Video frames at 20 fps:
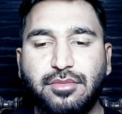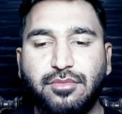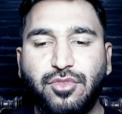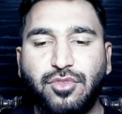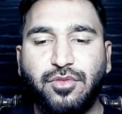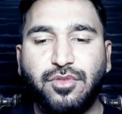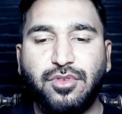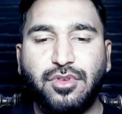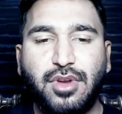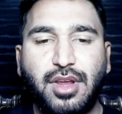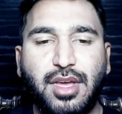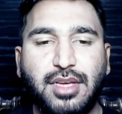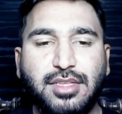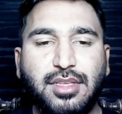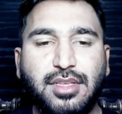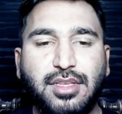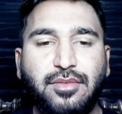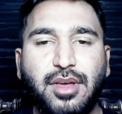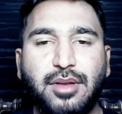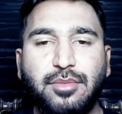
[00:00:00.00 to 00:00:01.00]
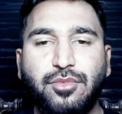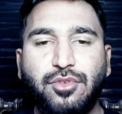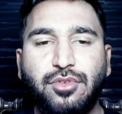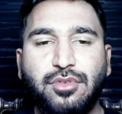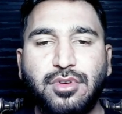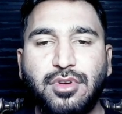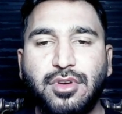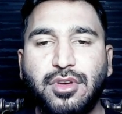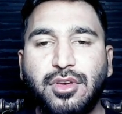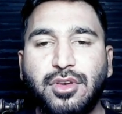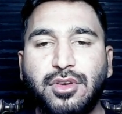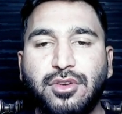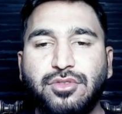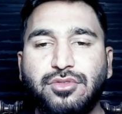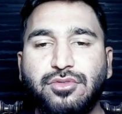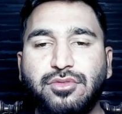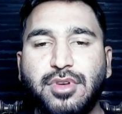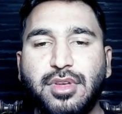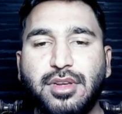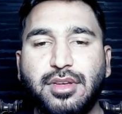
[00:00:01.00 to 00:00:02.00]
Moving on Excel workbook,
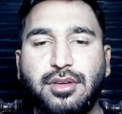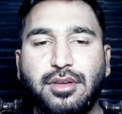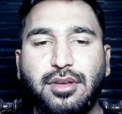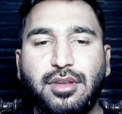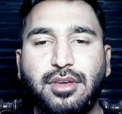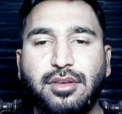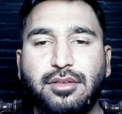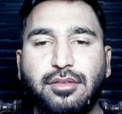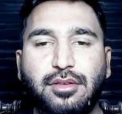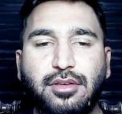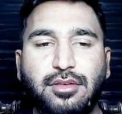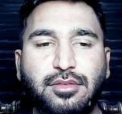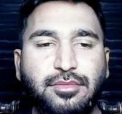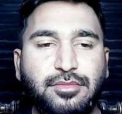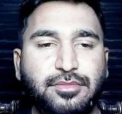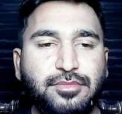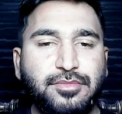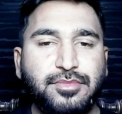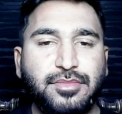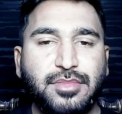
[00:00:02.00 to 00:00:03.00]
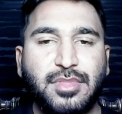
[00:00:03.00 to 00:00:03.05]
you can click on